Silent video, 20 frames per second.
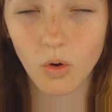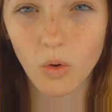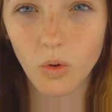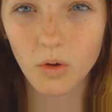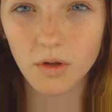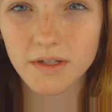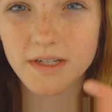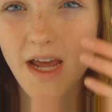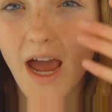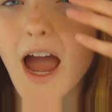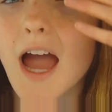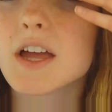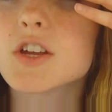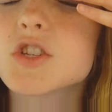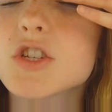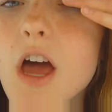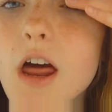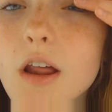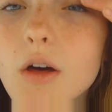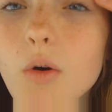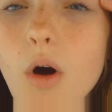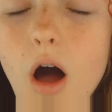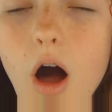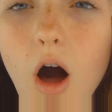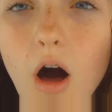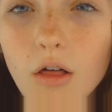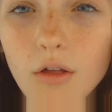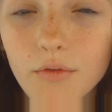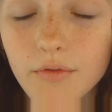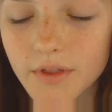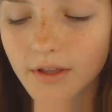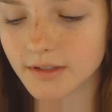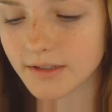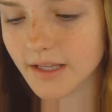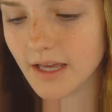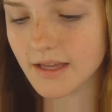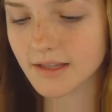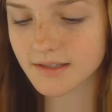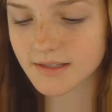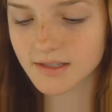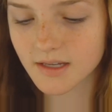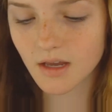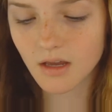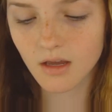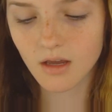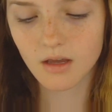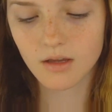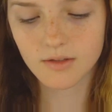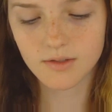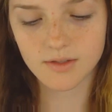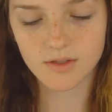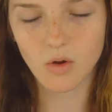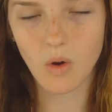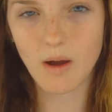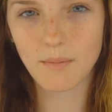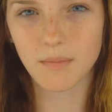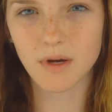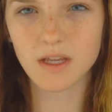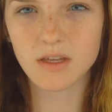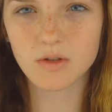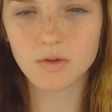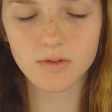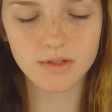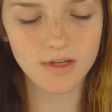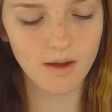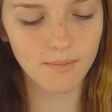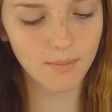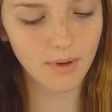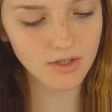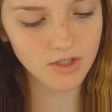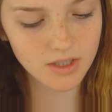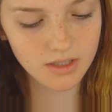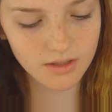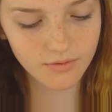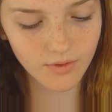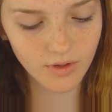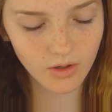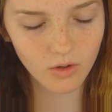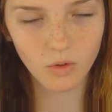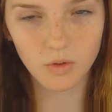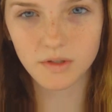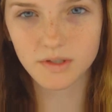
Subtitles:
gold eyeshadow all over the lids. So I'm going to use a bunch of different